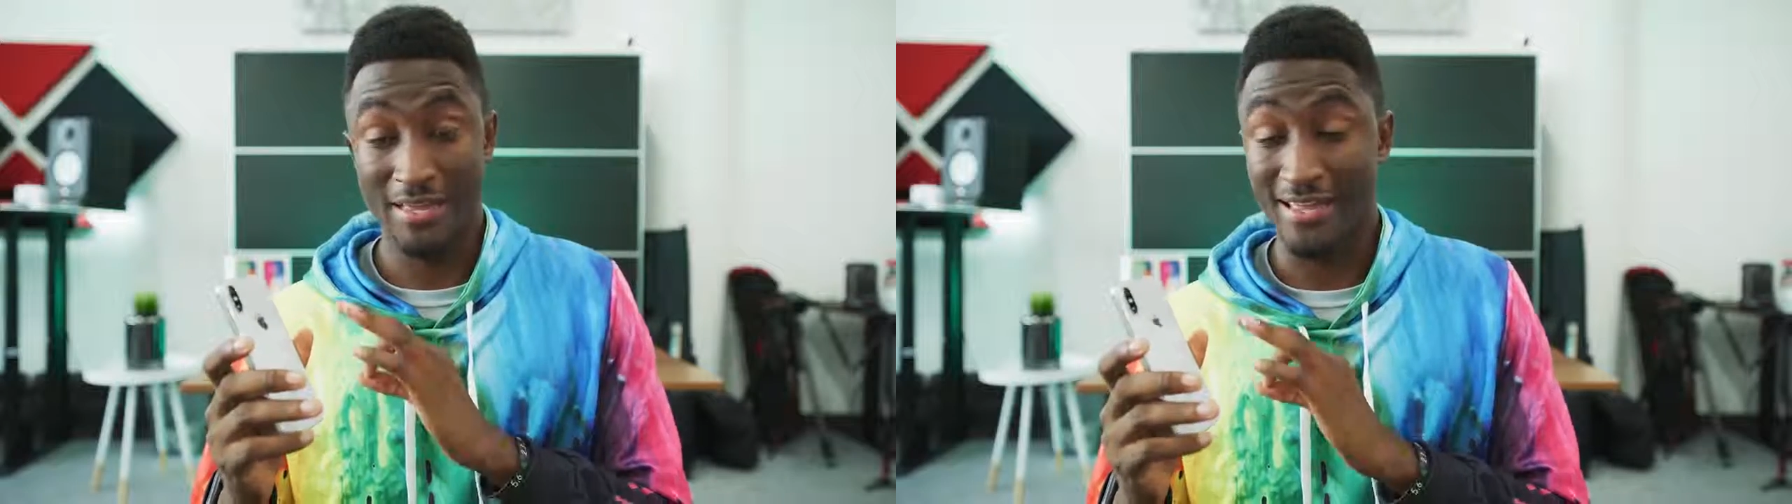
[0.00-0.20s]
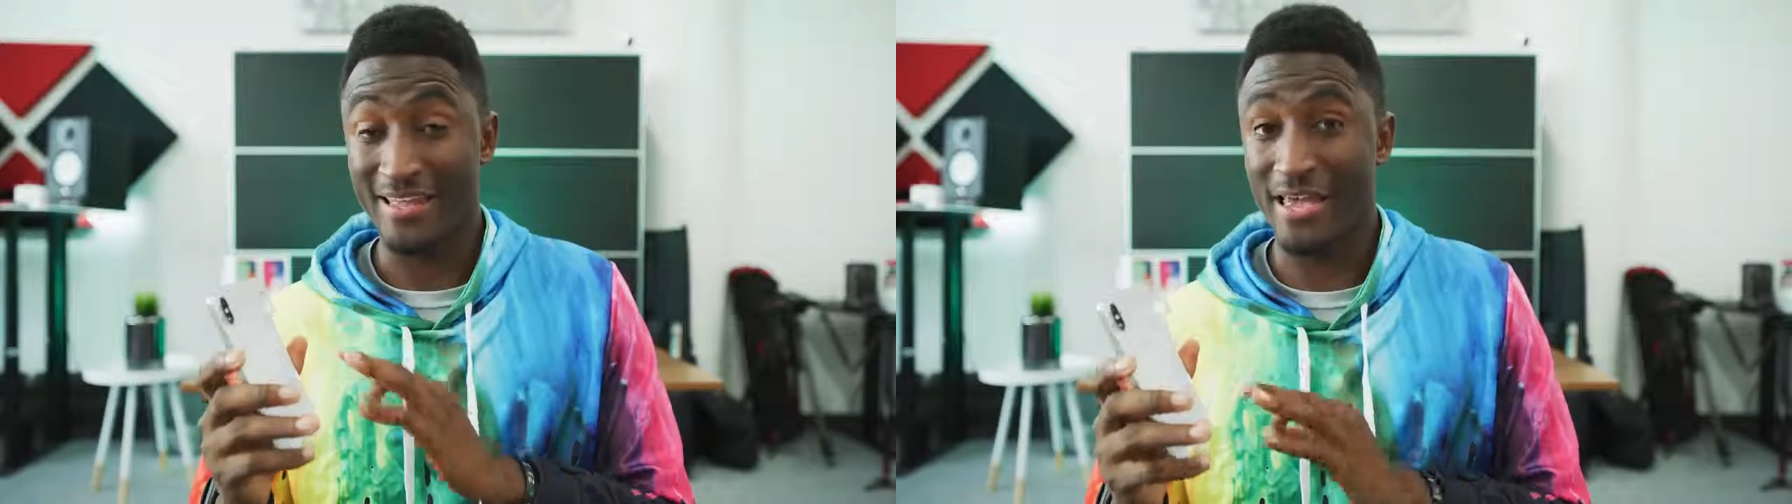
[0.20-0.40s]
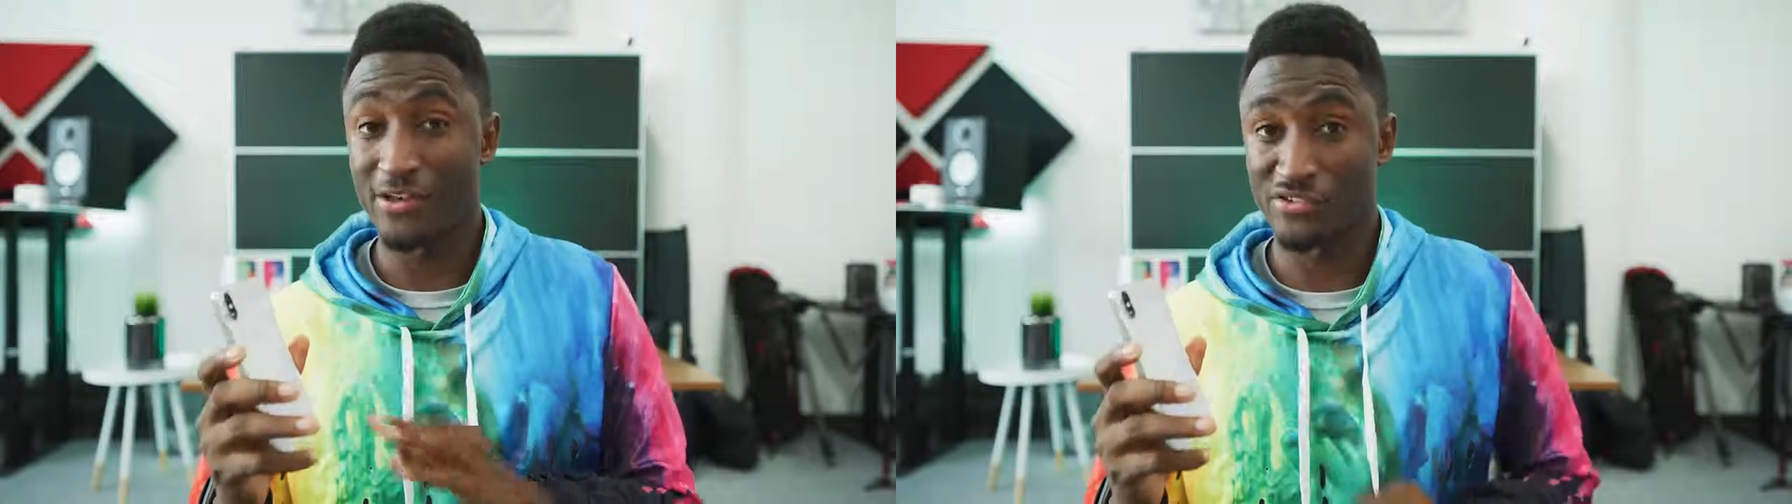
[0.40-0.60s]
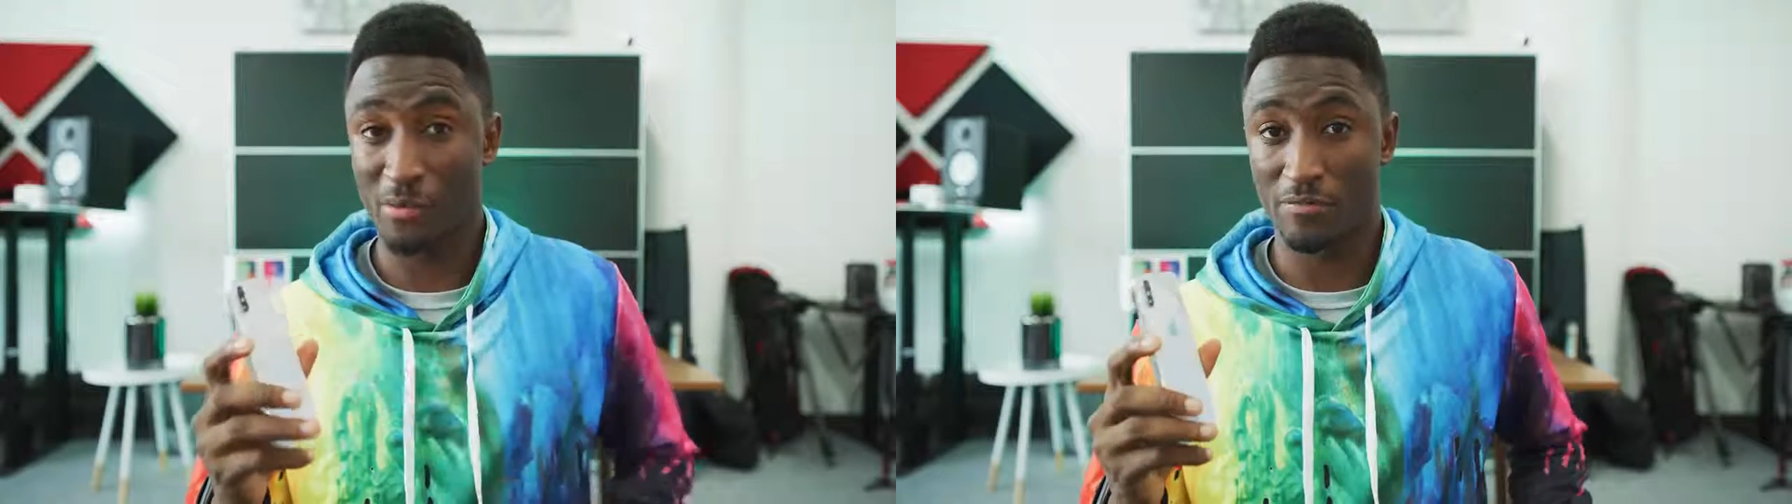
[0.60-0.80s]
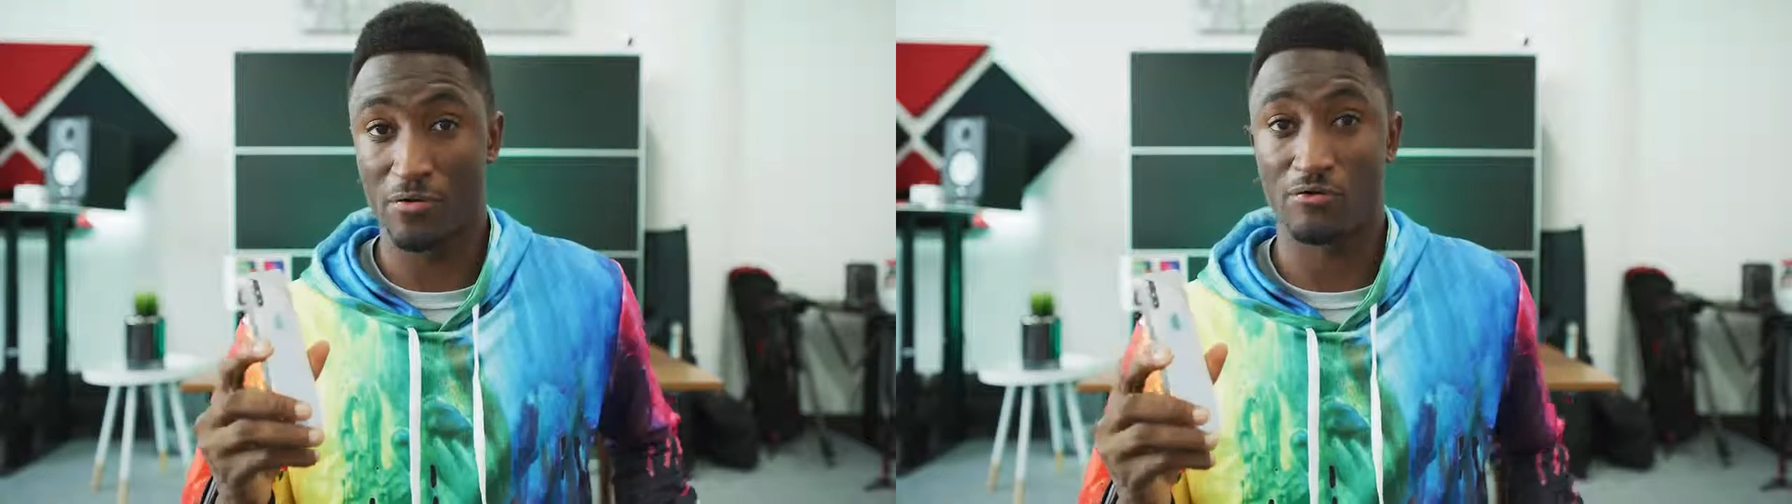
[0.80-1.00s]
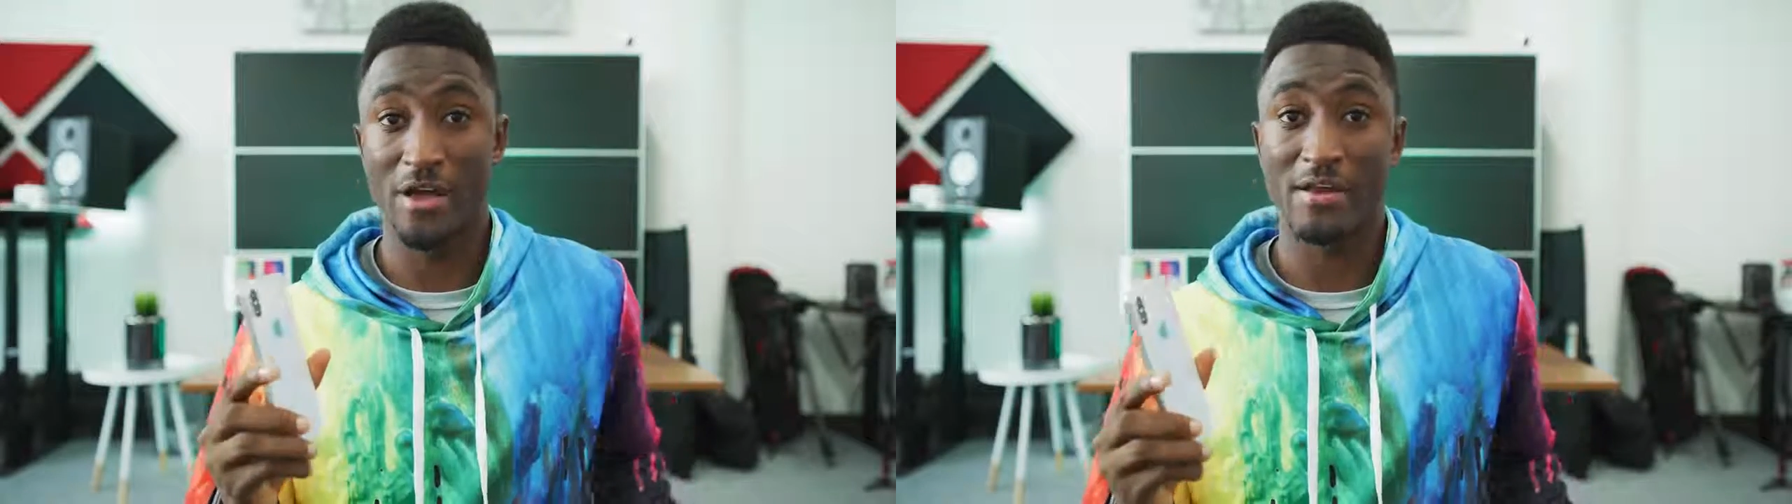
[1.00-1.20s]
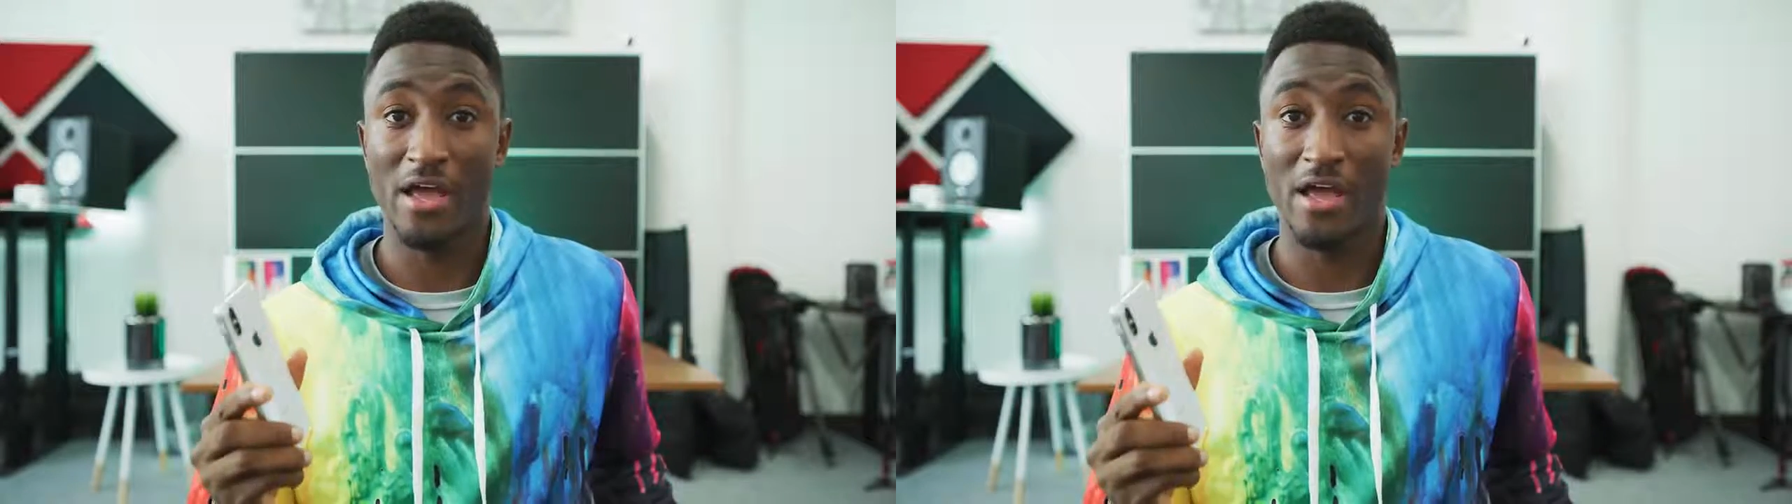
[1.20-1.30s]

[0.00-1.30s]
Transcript: in any smartphone right